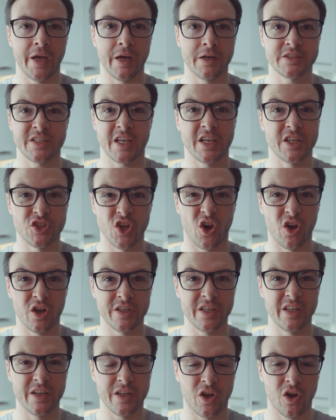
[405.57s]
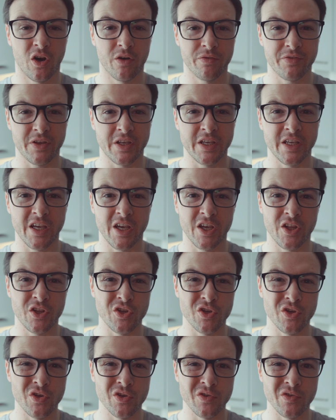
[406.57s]
say you're dialing in a coffee
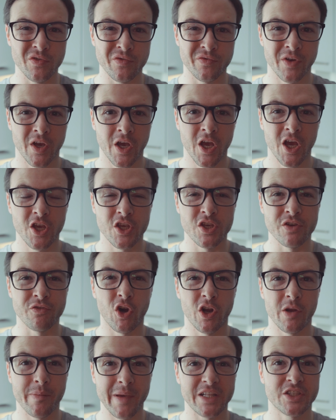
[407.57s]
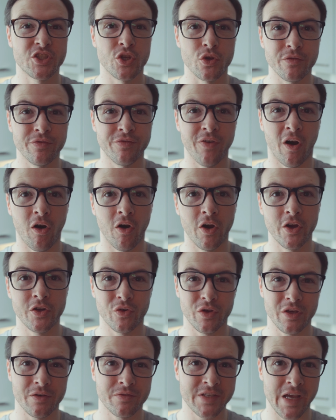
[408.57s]
and you've gone a bit too fine
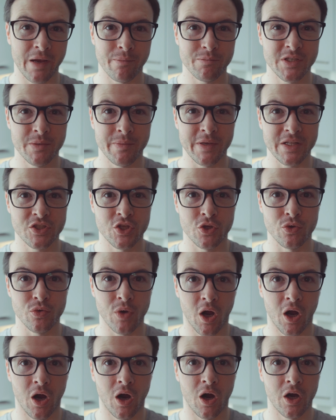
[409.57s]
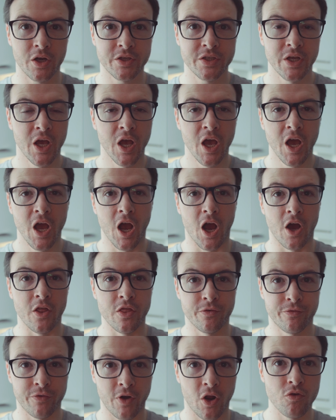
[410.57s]
or you've tamped a bit too hard and the
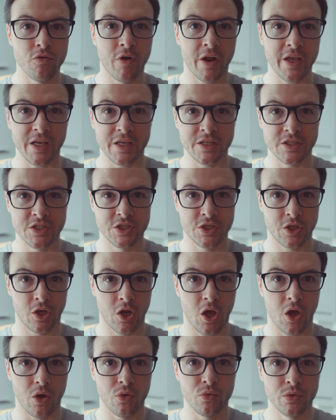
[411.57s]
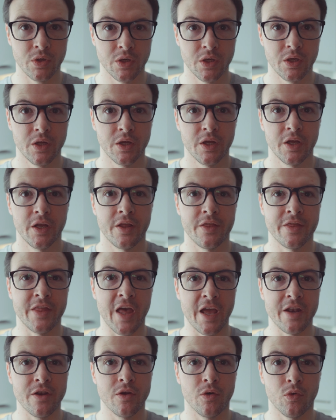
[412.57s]
flow rate is slow,
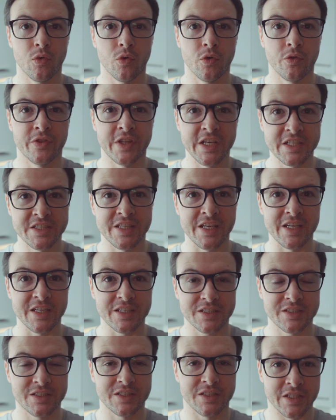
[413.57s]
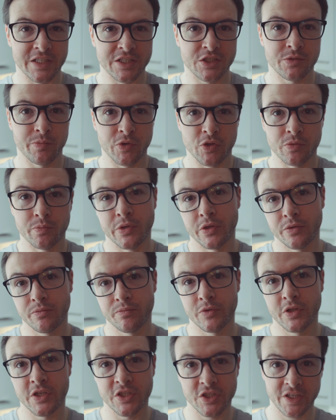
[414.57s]
then this thinks,
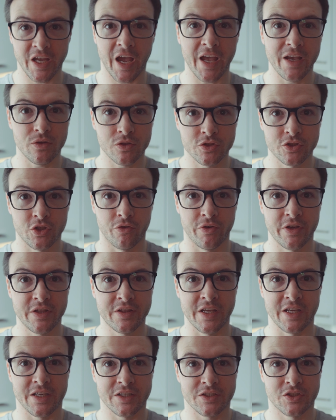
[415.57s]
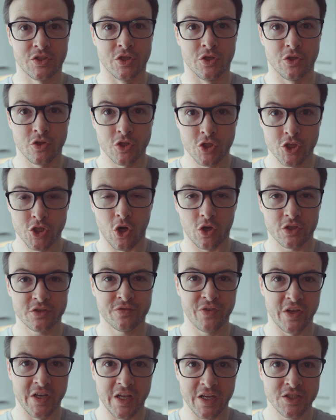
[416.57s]
the scale, sorry, thinks that the shot's
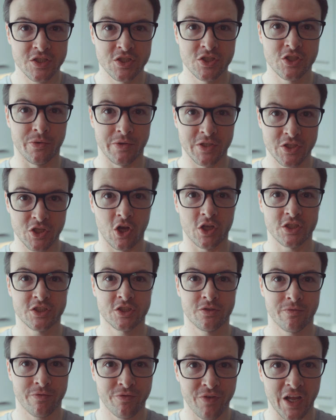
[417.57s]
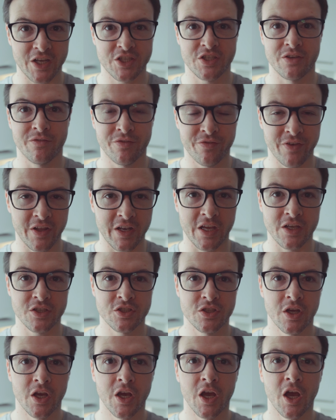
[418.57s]
finished. So it starts flashing
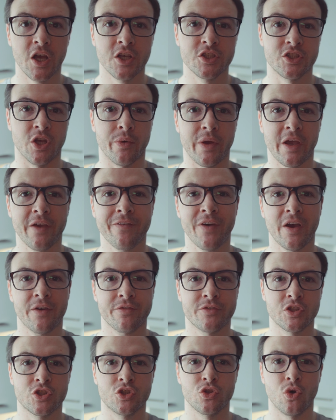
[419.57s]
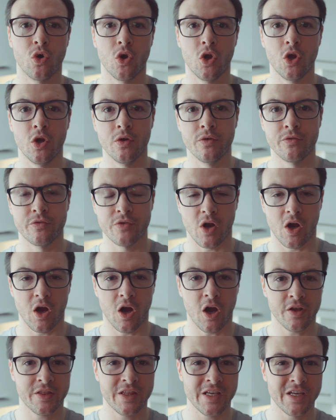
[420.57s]
finish. So if after sort of,
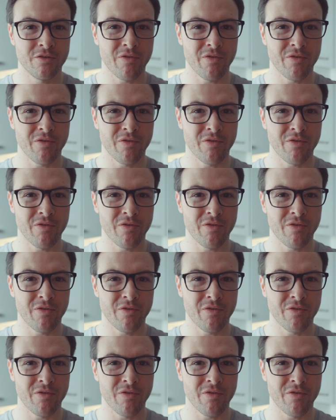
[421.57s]
I think